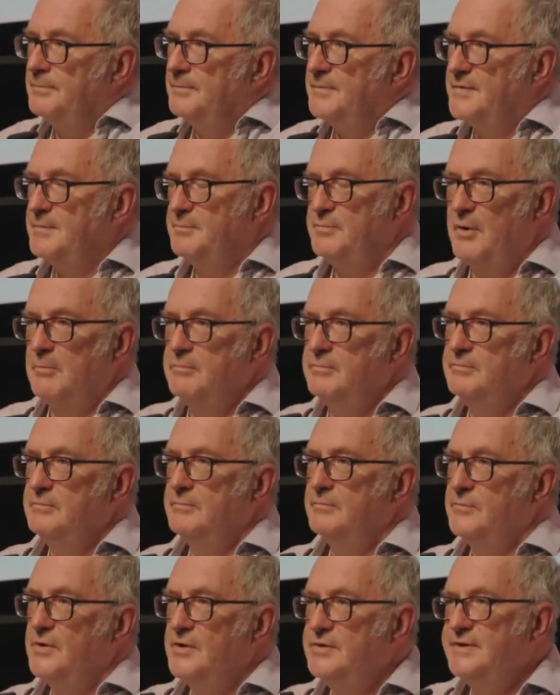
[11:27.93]
It's a
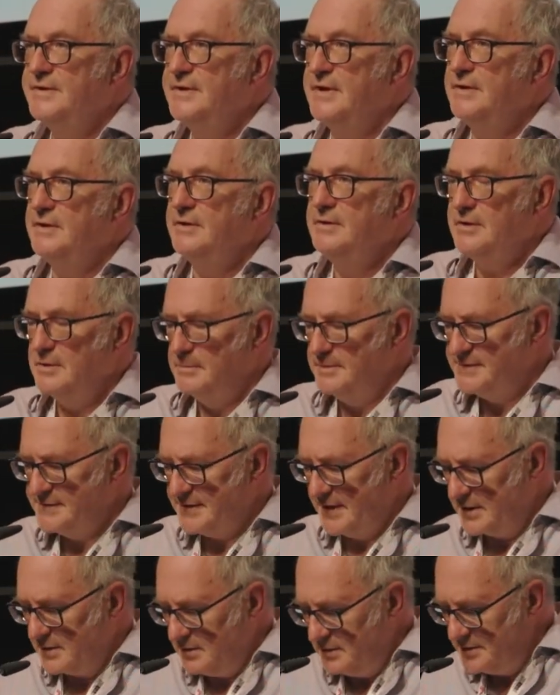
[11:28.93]
problem rooted in human
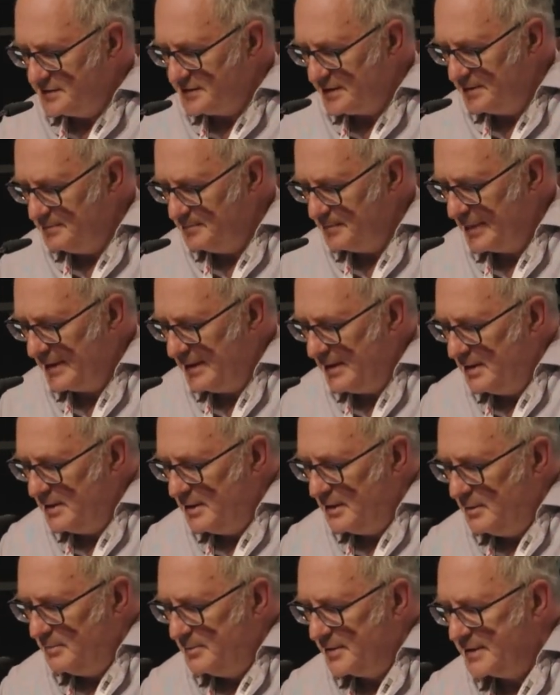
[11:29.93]
psychology.
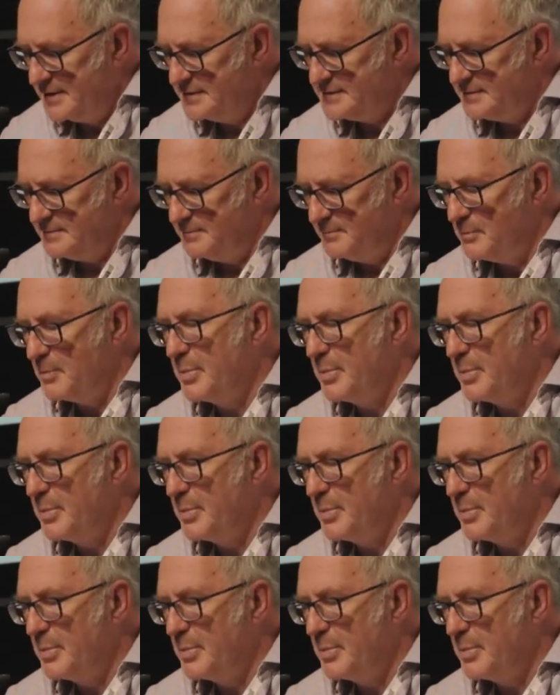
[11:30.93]
Because